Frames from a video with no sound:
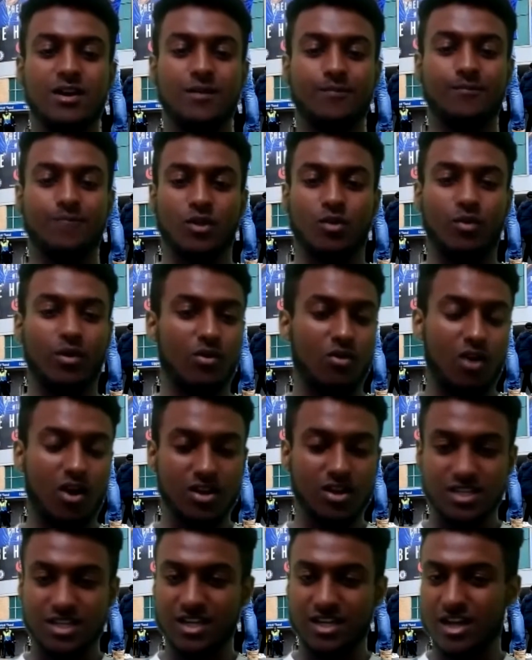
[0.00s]
we were
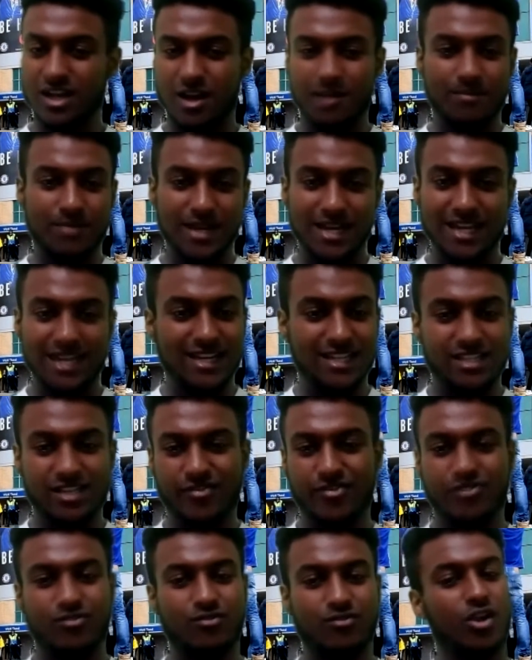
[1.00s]
asking a completely
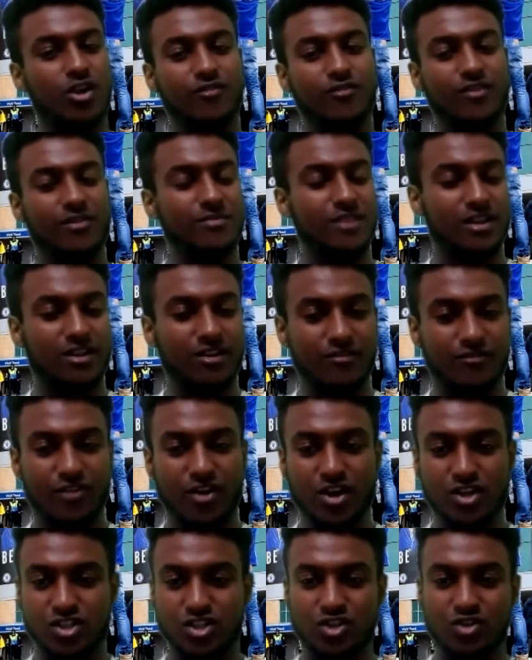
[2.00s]
different role of him than the
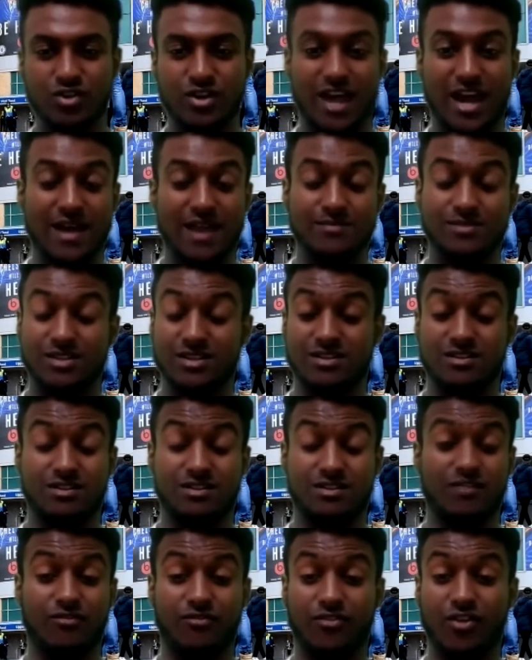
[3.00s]
first two games. And the
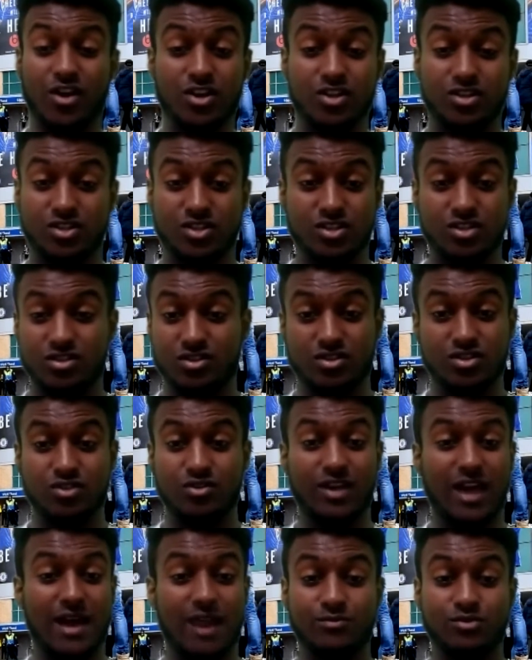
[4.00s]
first two
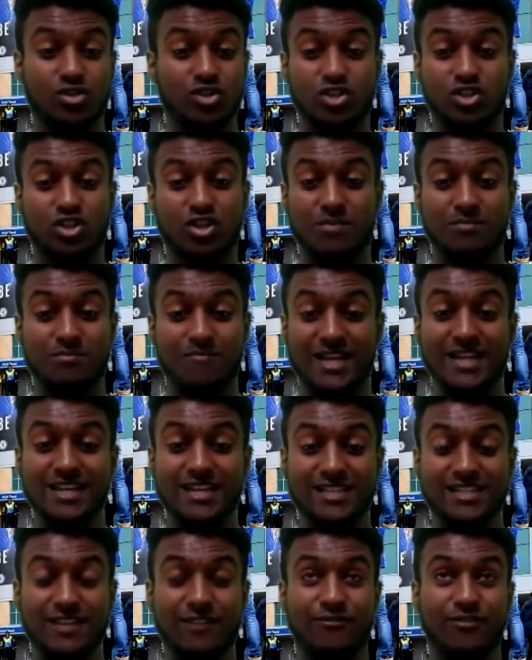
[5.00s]
games were just completely
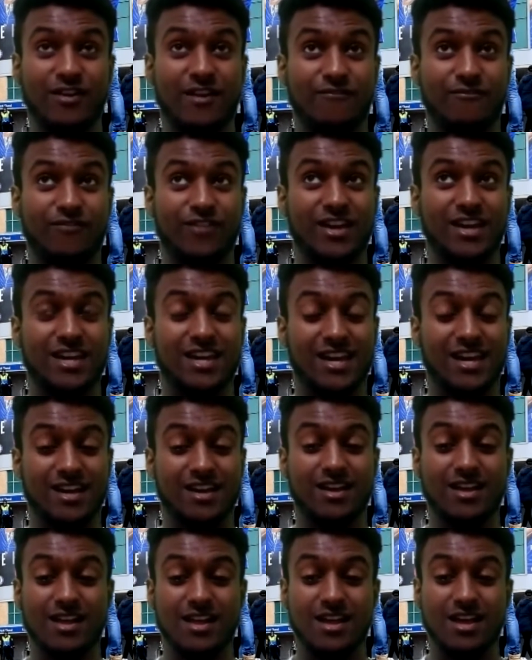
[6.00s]
different. I'm thinking
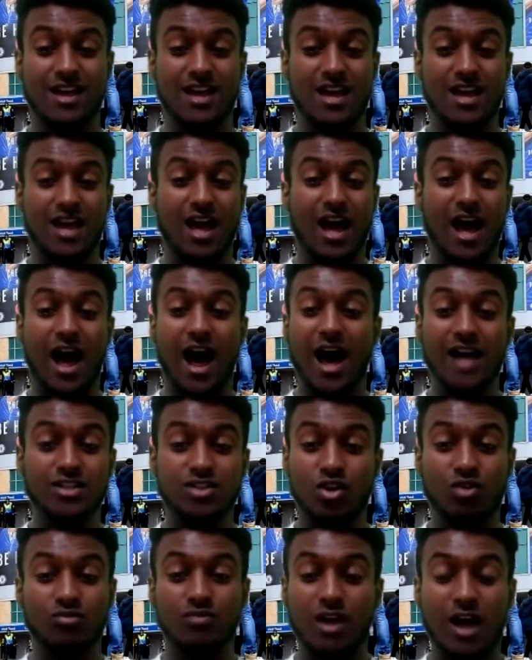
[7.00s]
a
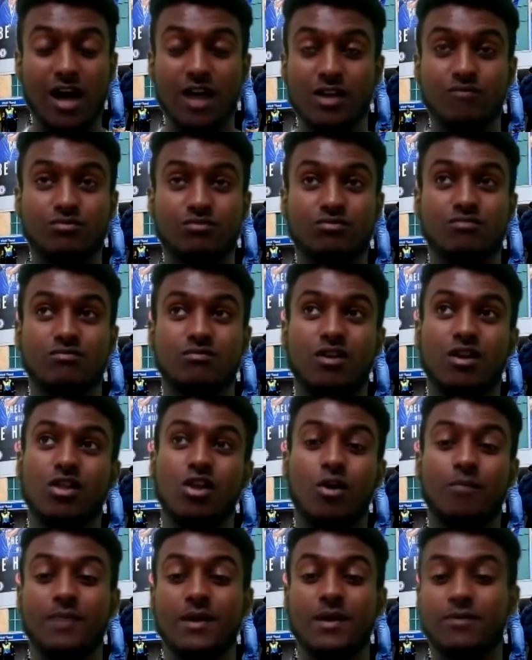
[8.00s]
lot of
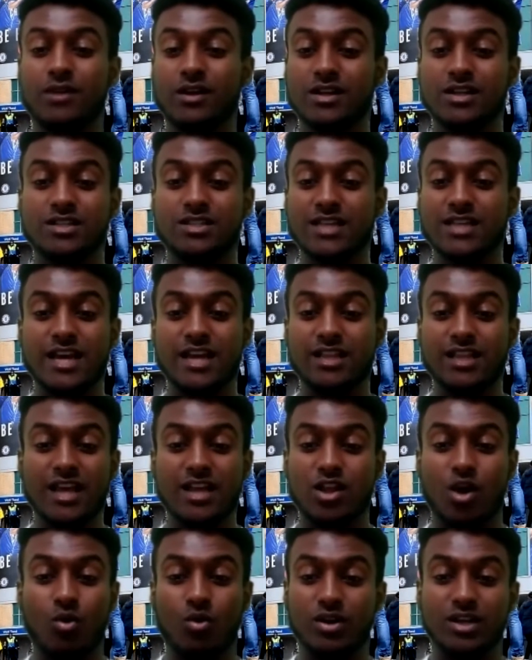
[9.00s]
people are going to say they
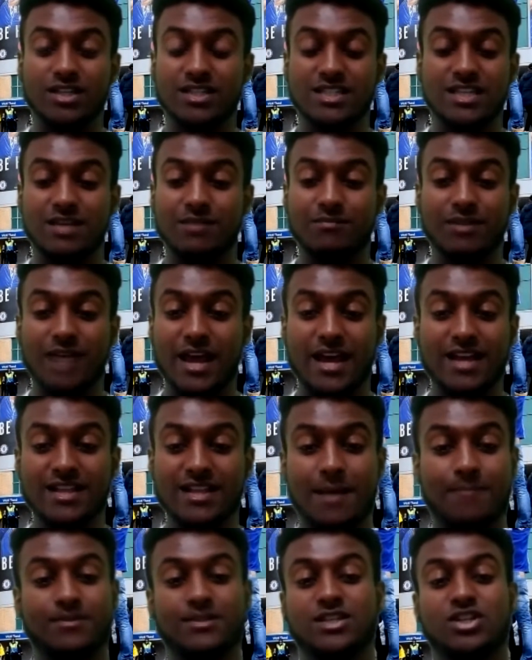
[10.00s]
don't want to see him play in that
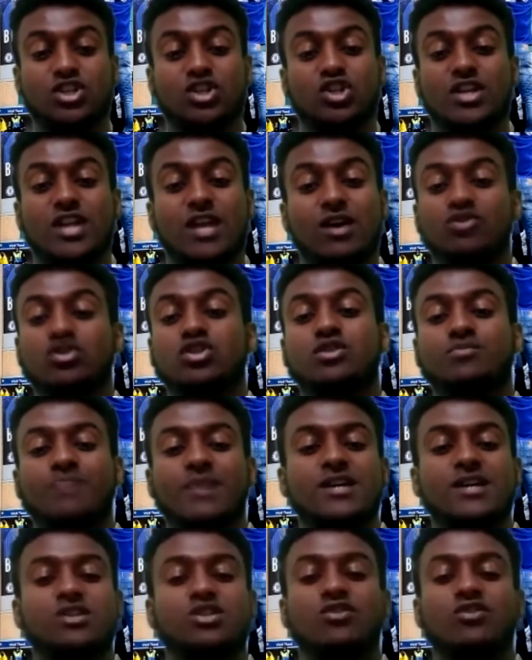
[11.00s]
position now just
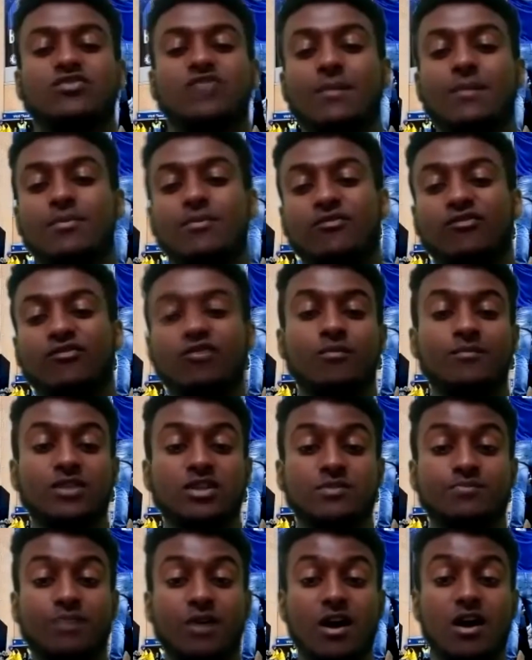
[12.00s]
based off that performance.
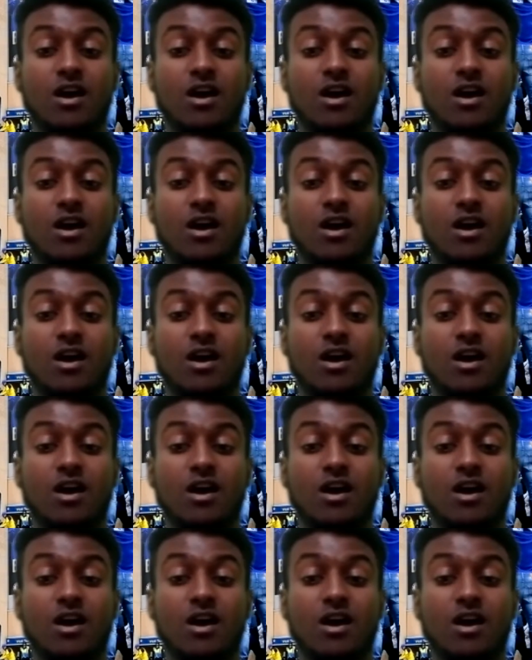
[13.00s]
But